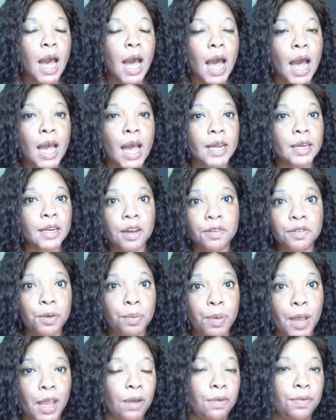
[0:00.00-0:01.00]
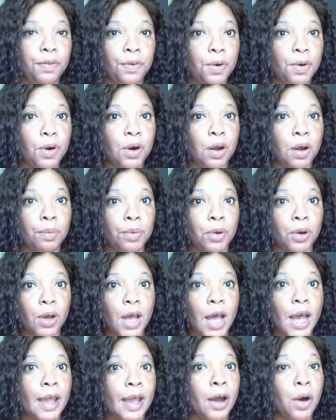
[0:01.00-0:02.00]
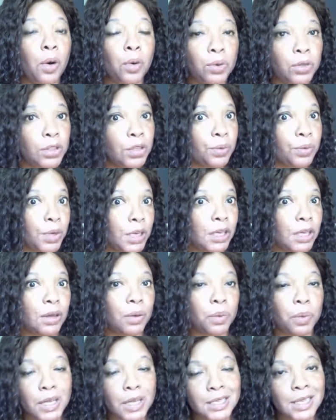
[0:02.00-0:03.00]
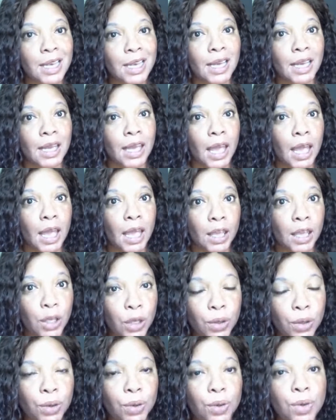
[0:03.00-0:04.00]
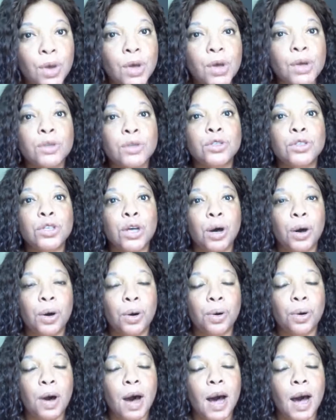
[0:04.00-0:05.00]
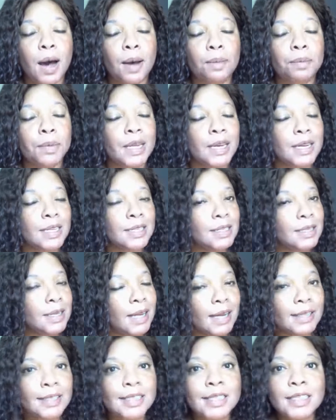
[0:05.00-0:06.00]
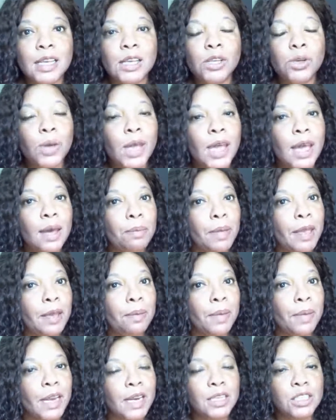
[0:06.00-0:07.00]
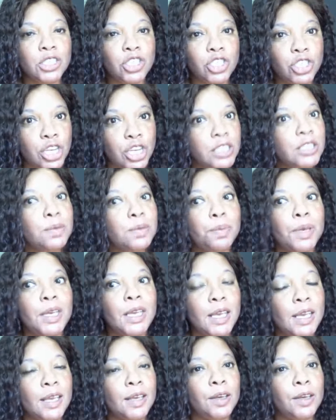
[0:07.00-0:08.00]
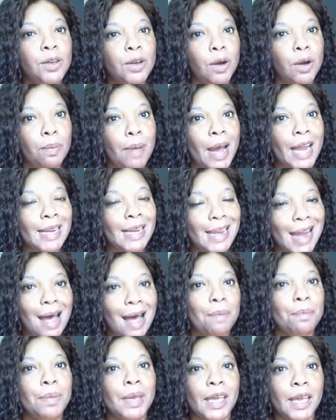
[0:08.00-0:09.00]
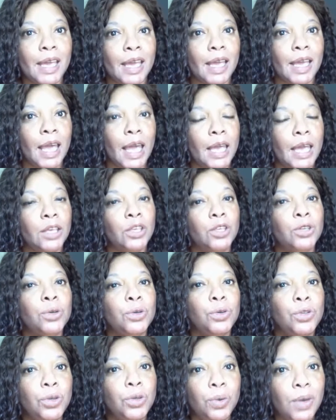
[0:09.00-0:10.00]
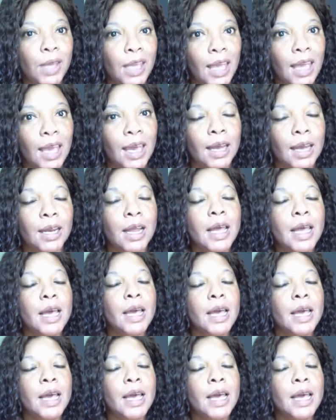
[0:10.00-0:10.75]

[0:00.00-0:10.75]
I never pay for a book. I only read what's in KU. So, and it's not to say you can't make money just being, by not being in KU. You can.